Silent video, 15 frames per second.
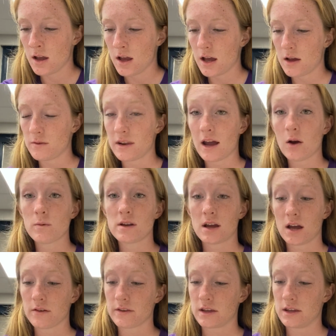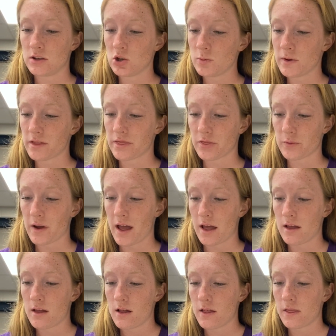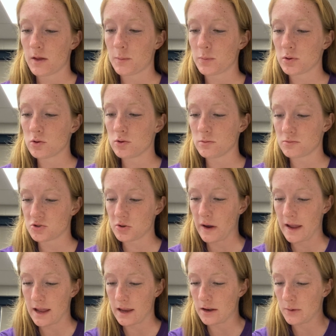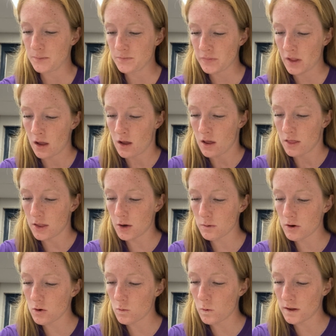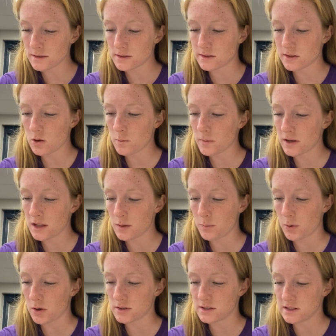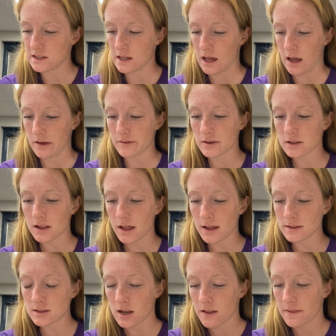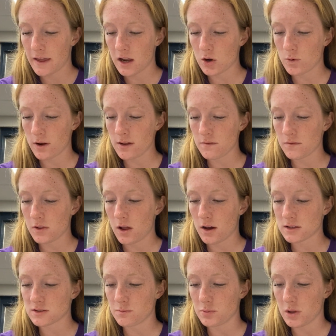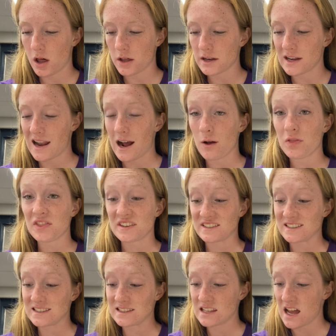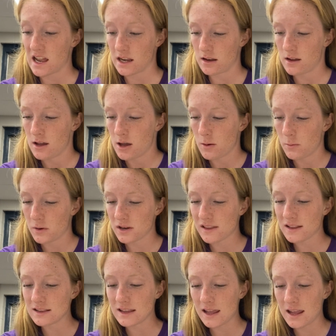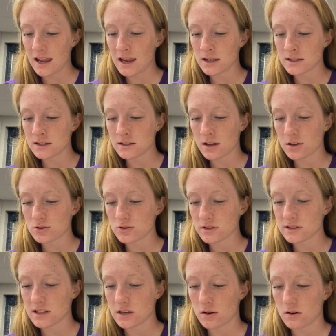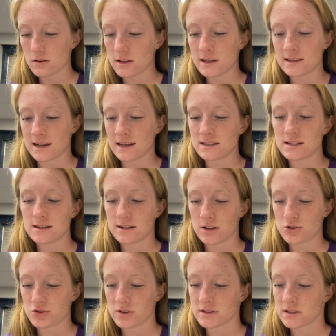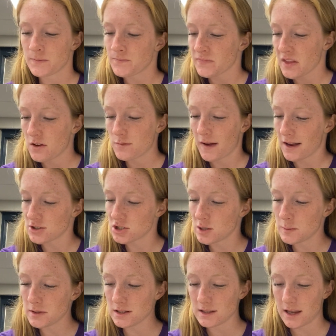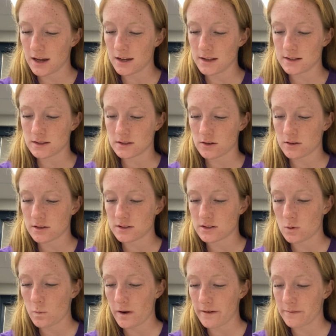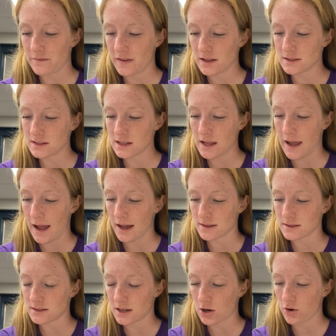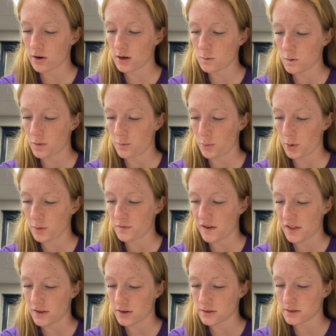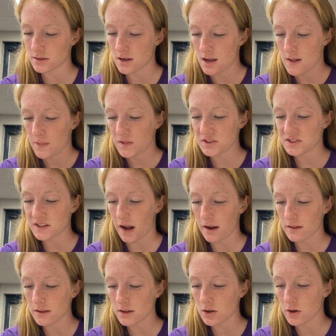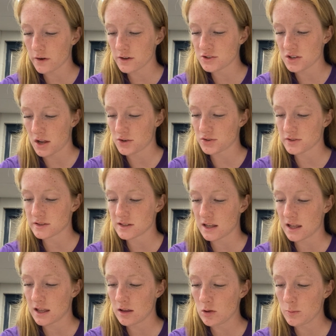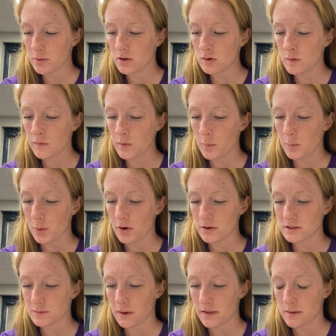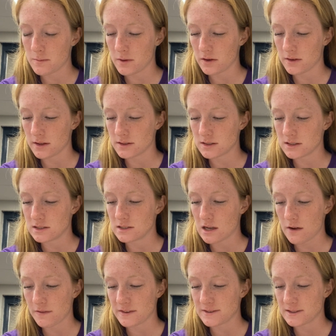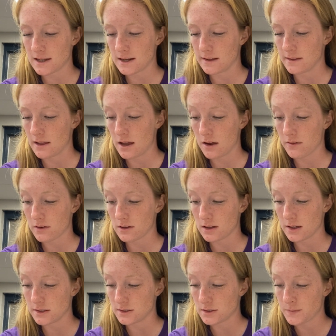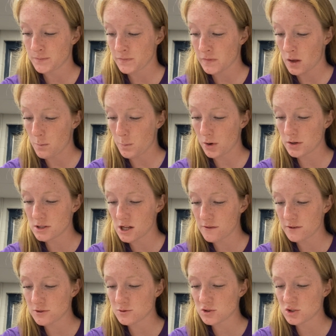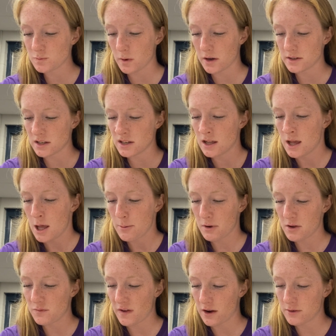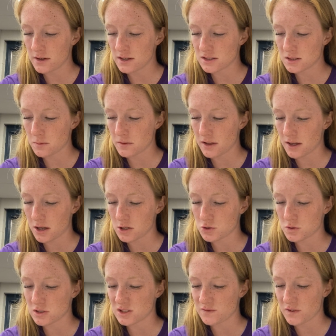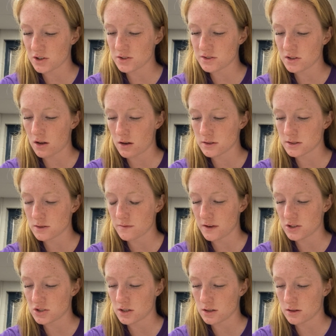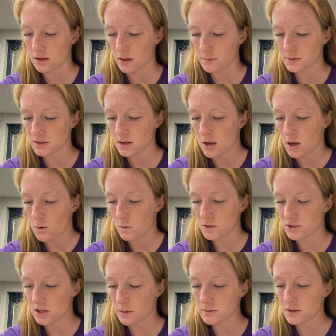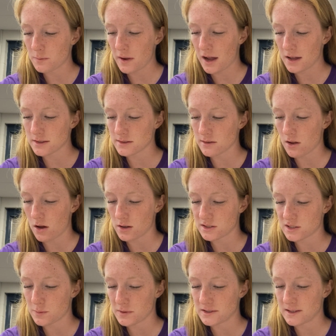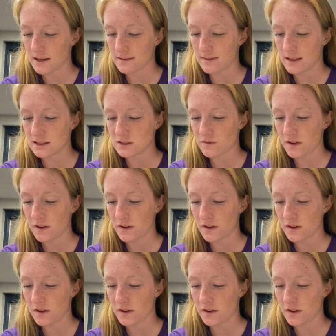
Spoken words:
And now we have a human threat, the plume trade. There were once so many birds in the Everglades that great flocks blotted out the sun. But in the late 1800s and early 1900s, fashionable ladies started to wear fancy hats decorated with bird feathers. The style encouraged hunters to kill beautiful birds by the millions, devastating the Everglades. Bird lovers responded by founding some of the country's first conservation clubs, which helped pass laws to protect these